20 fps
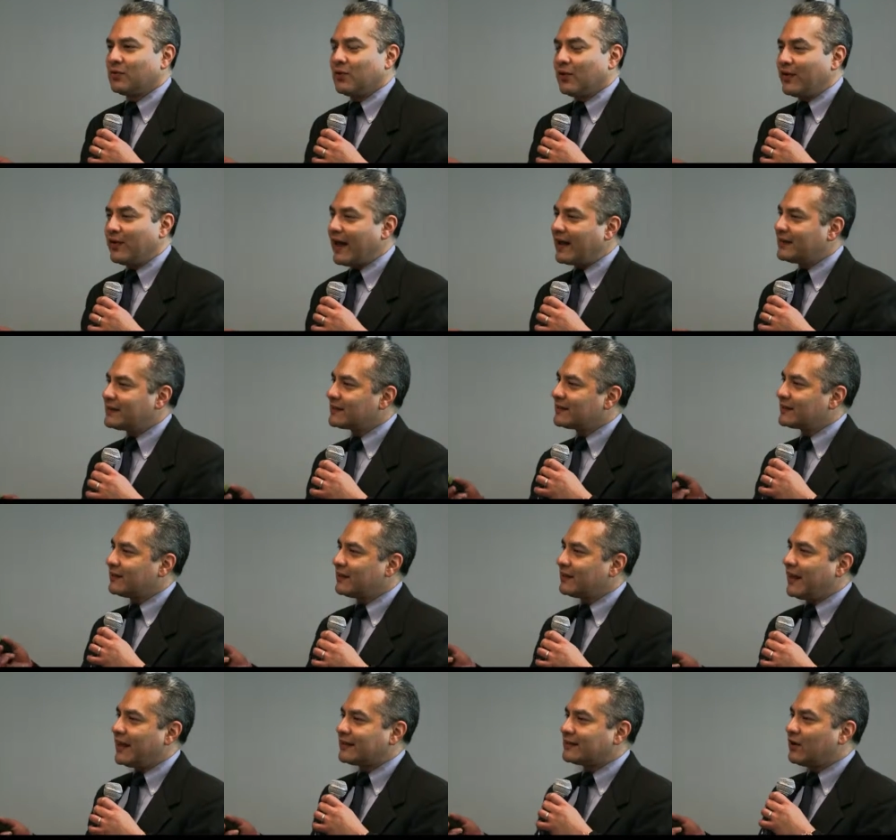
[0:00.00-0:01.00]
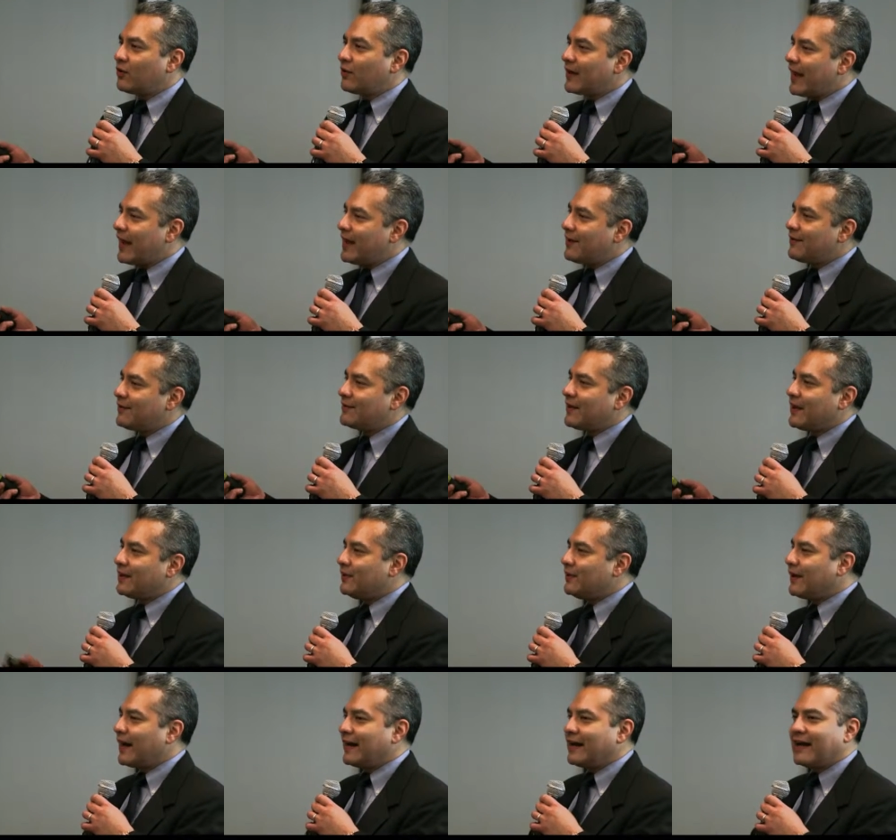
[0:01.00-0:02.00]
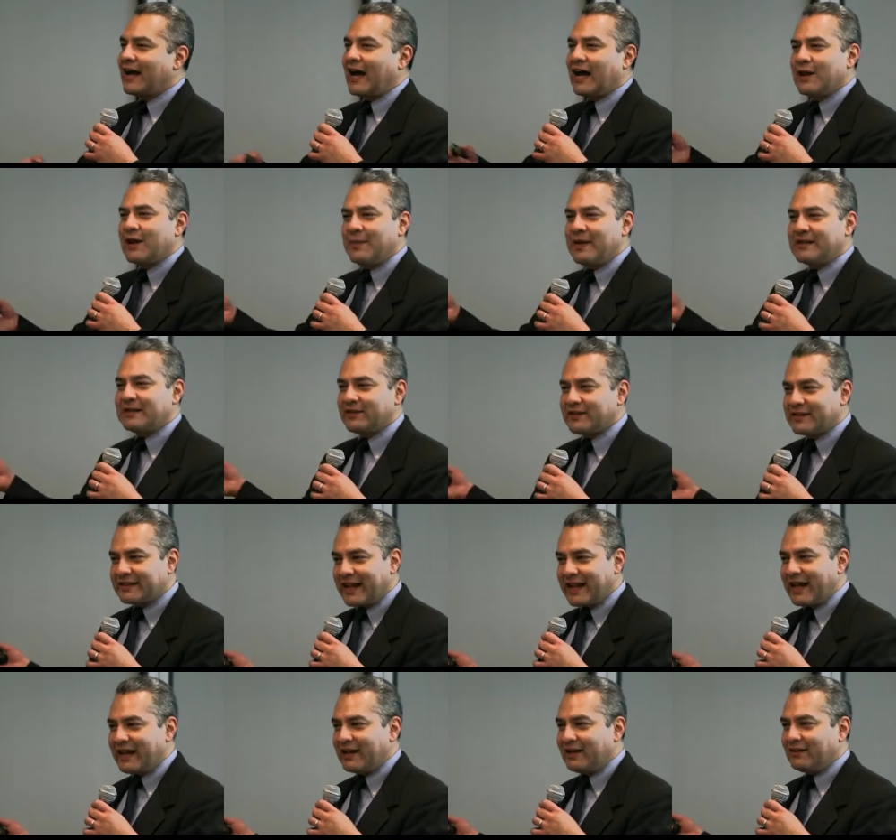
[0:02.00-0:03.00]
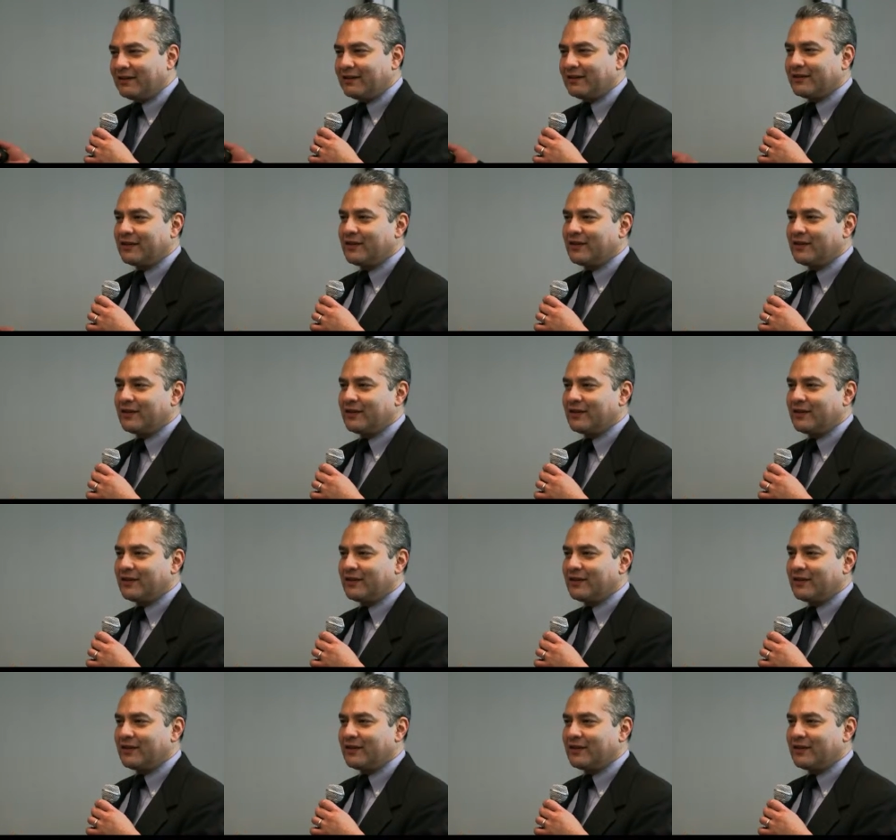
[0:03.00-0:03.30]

Well, that's okay. You got economies of scale.